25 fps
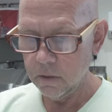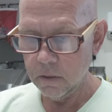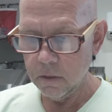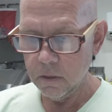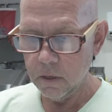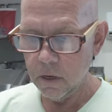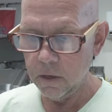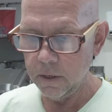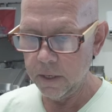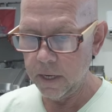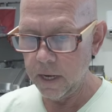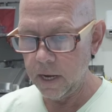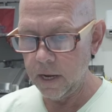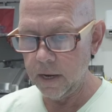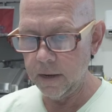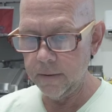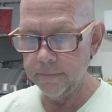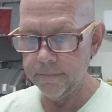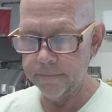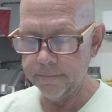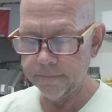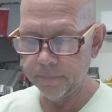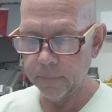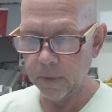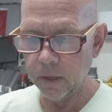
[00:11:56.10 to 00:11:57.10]
Okay,
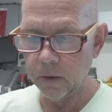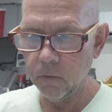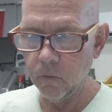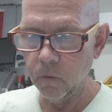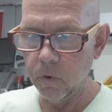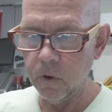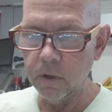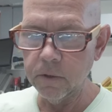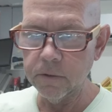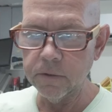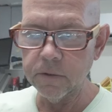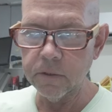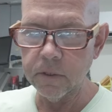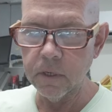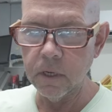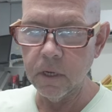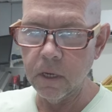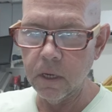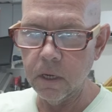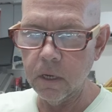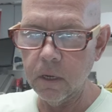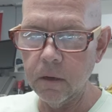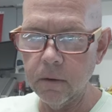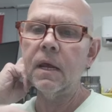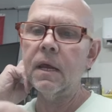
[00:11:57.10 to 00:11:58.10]
we'll
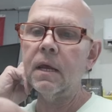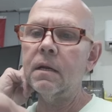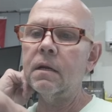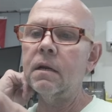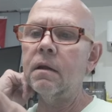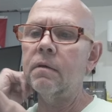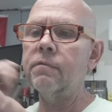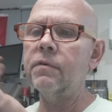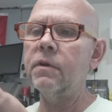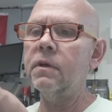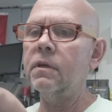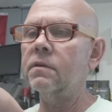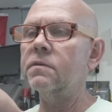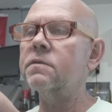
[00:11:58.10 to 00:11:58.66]
see. I don't know if you can